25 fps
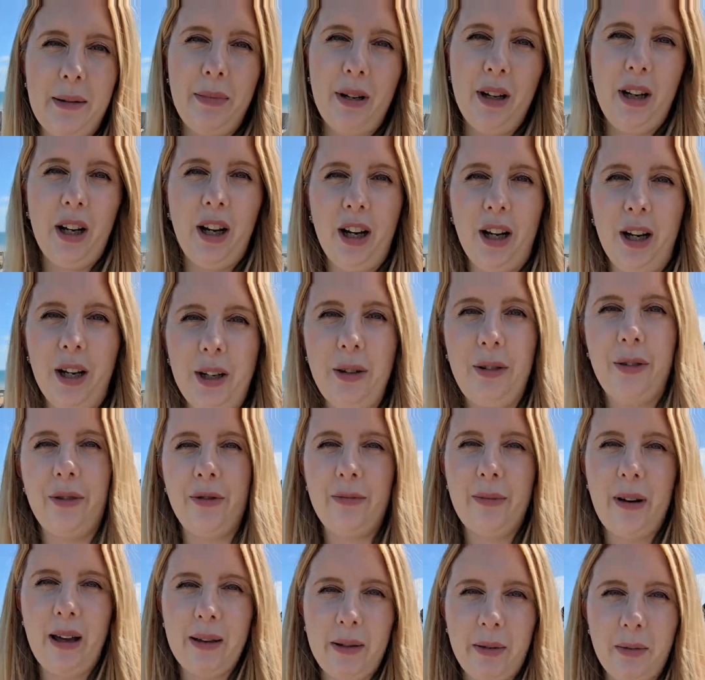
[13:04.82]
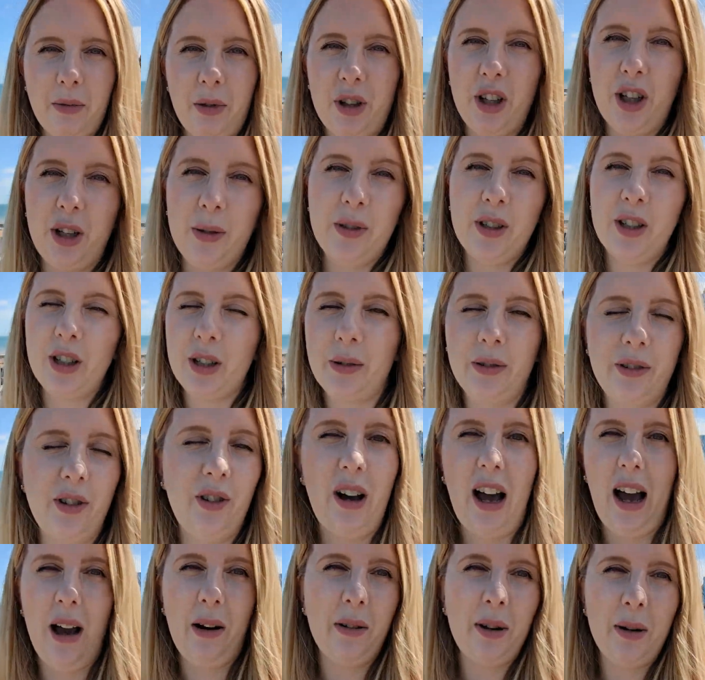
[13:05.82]
below maybe what you would do when
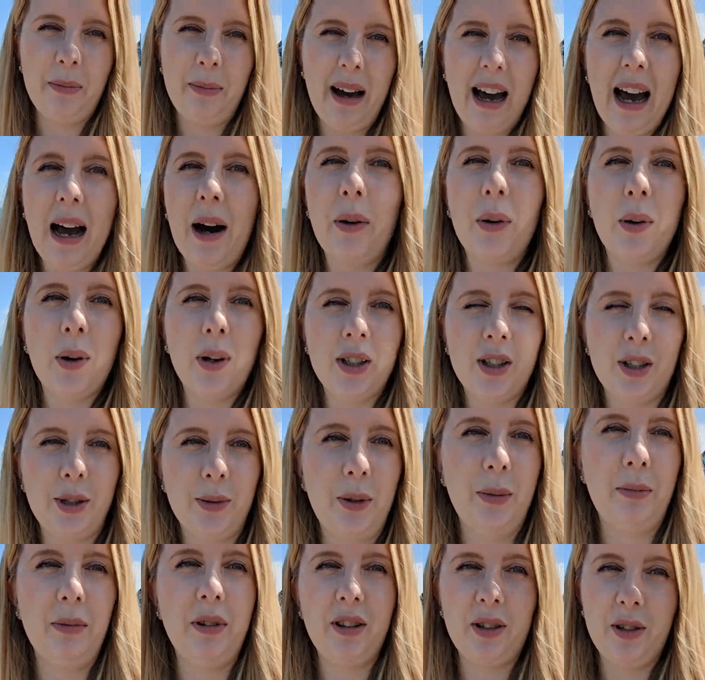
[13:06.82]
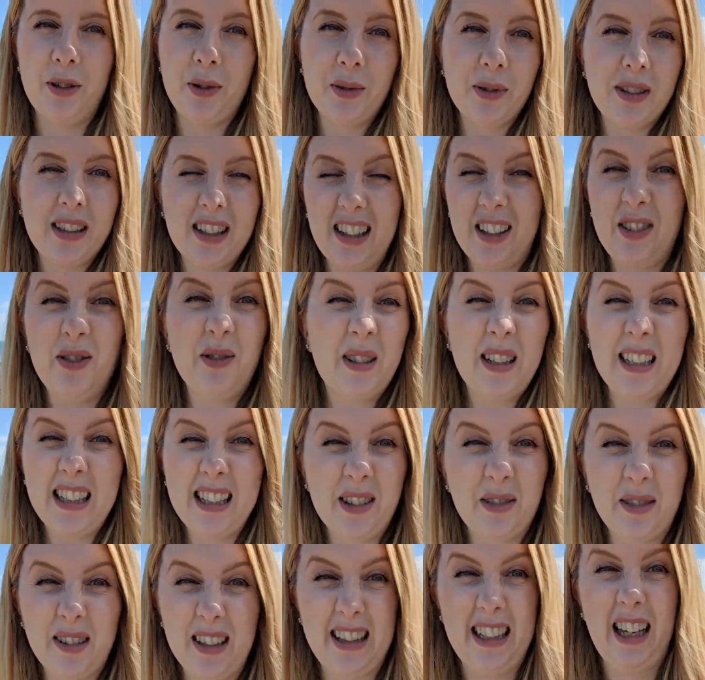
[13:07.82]
you're out and about. Do we bring the naughty
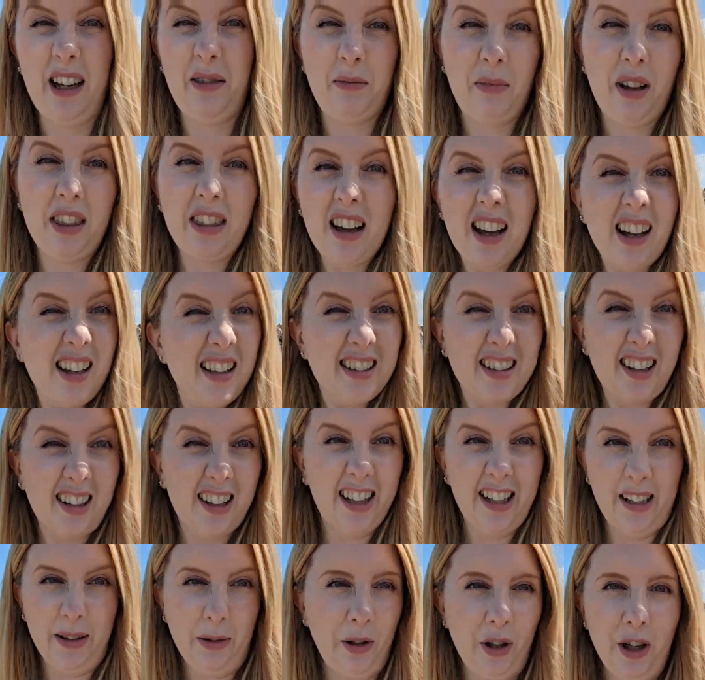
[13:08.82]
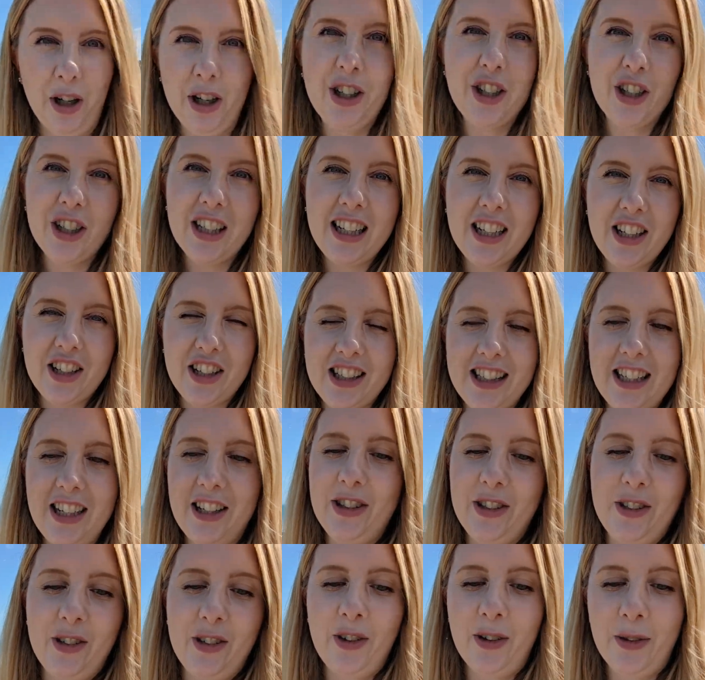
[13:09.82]
sort of step with us, like a little cushion that she
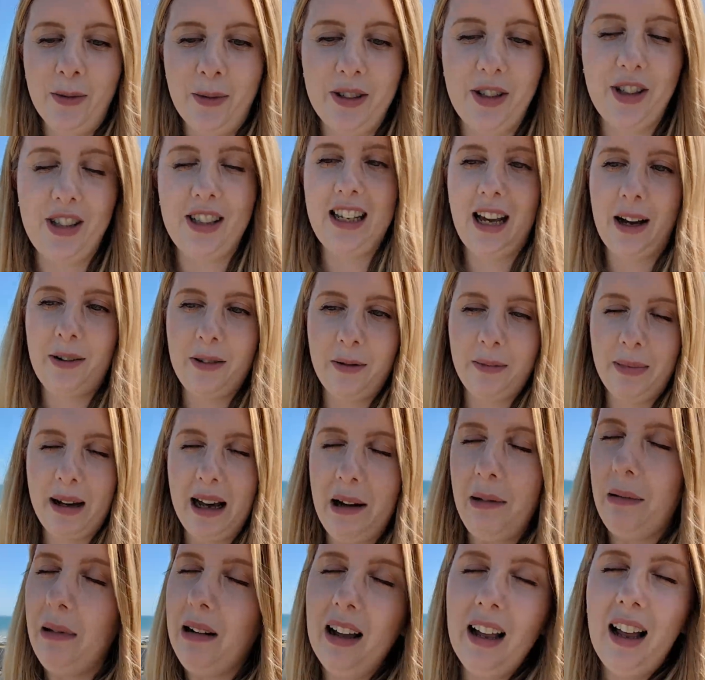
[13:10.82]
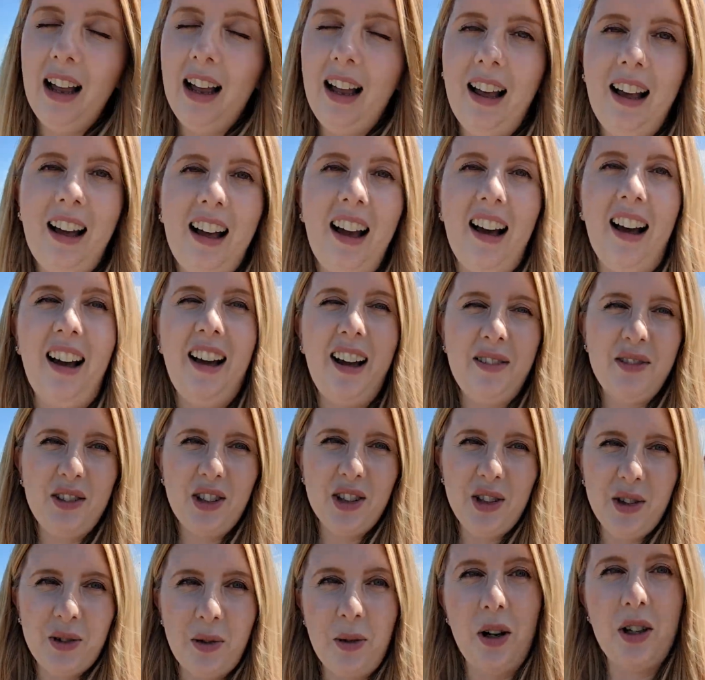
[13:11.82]
sits on when she's out and about? I'm
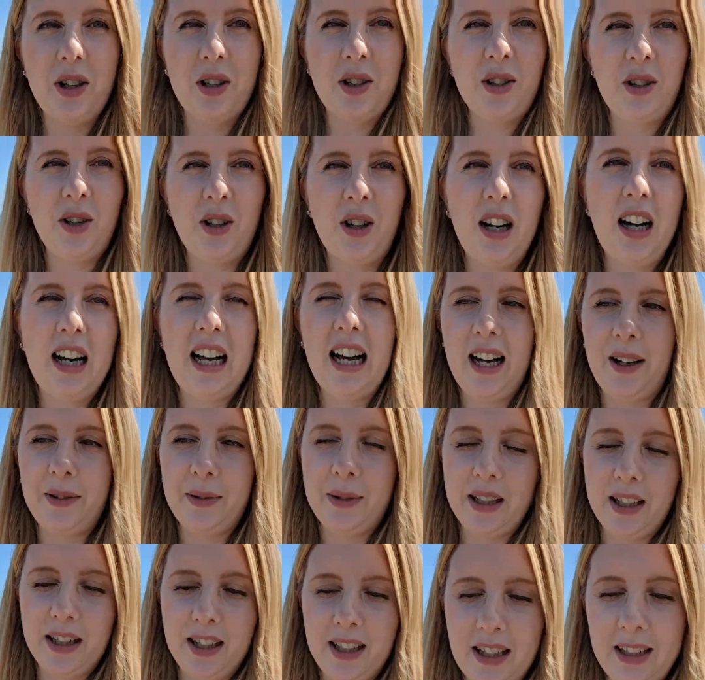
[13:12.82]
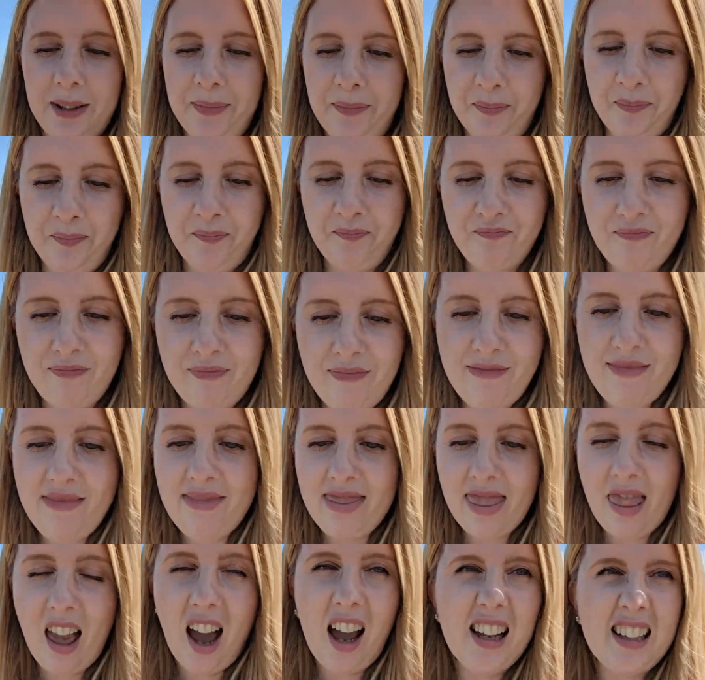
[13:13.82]
just not quite sure how to
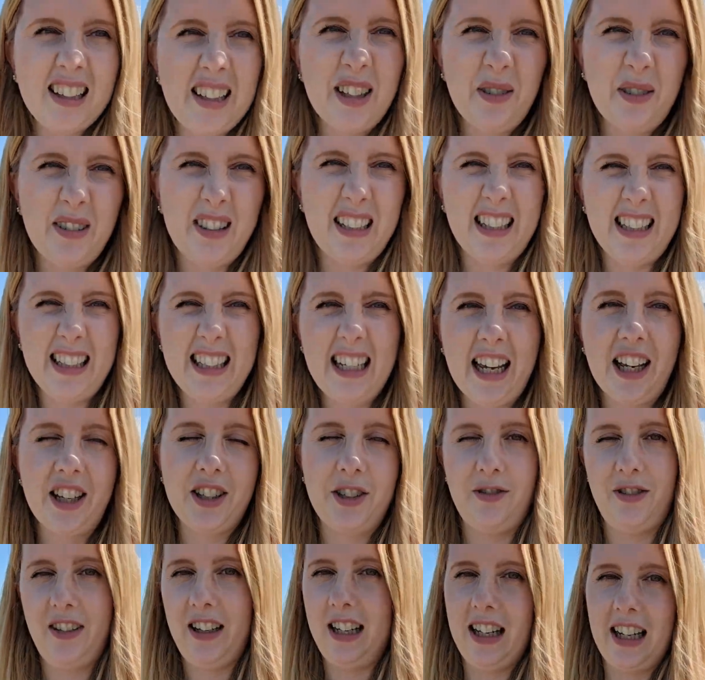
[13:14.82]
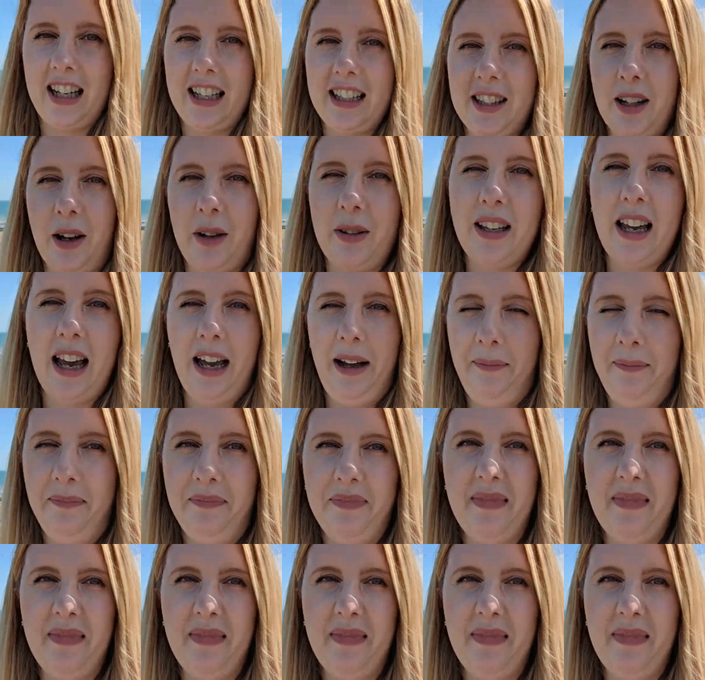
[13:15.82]
deal with this next really. So yeah,